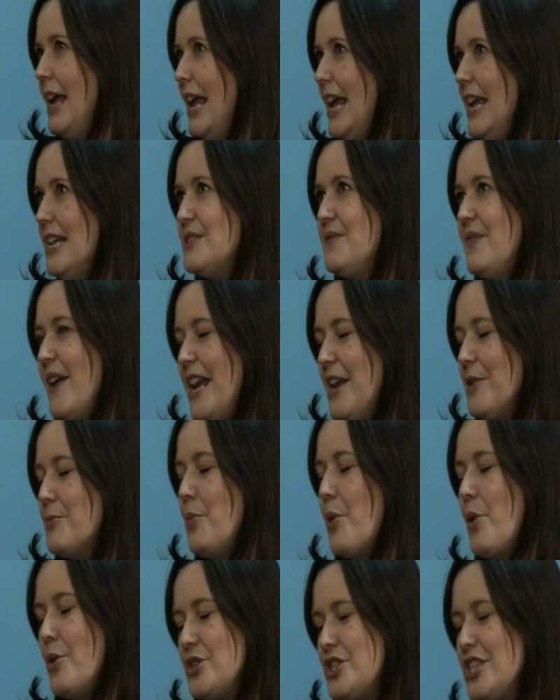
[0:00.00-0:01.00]
is very
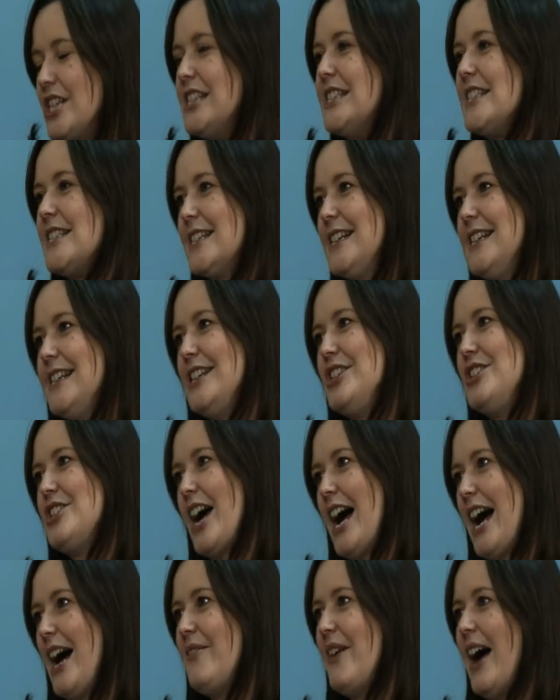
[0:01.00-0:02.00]
important
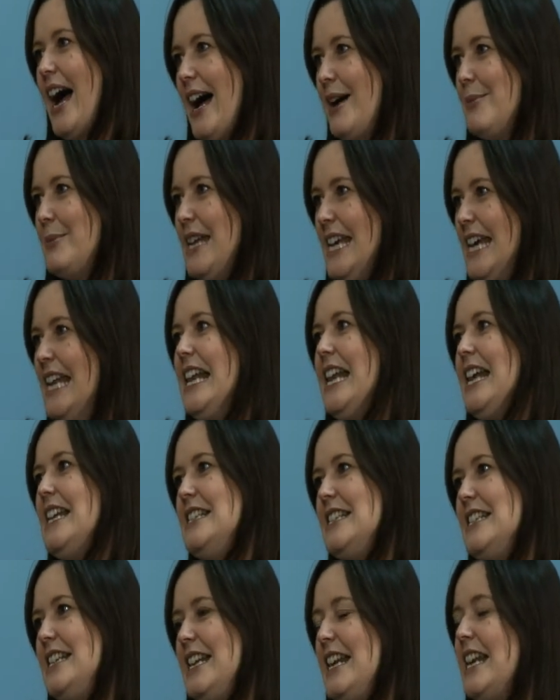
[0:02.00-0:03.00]
to have it happening in
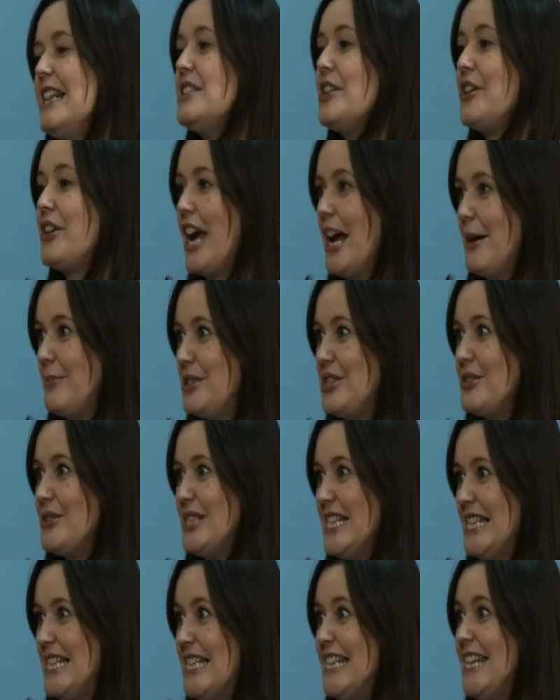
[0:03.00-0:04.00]
London. It is our capital
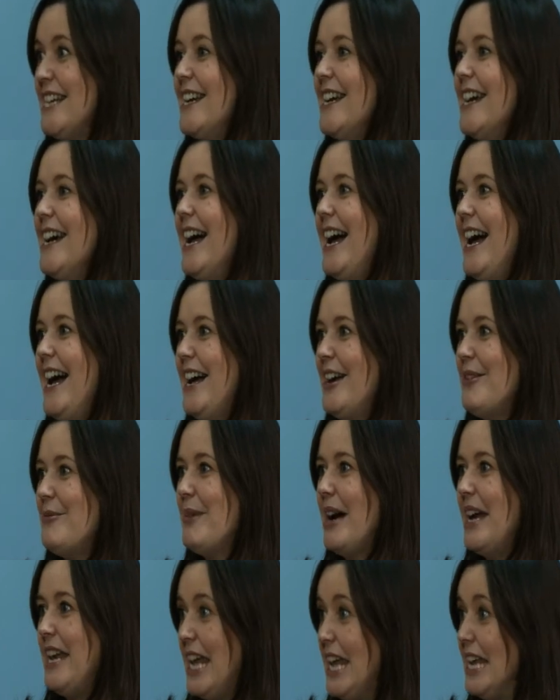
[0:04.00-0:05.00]
city,
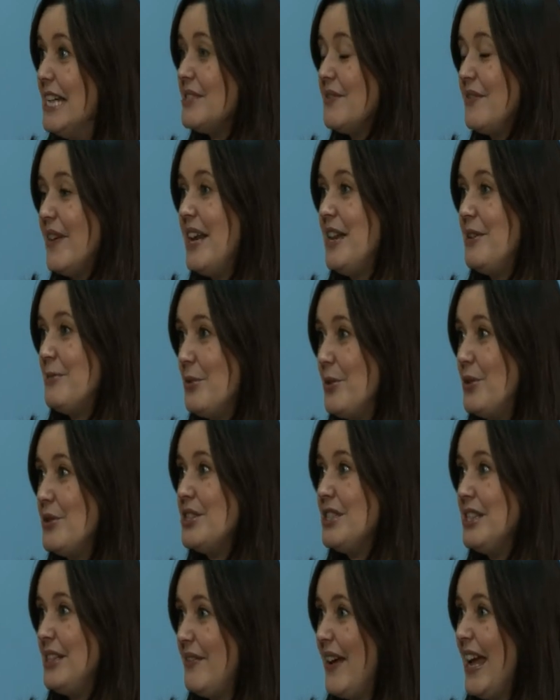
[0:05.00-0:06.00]
and it is a very important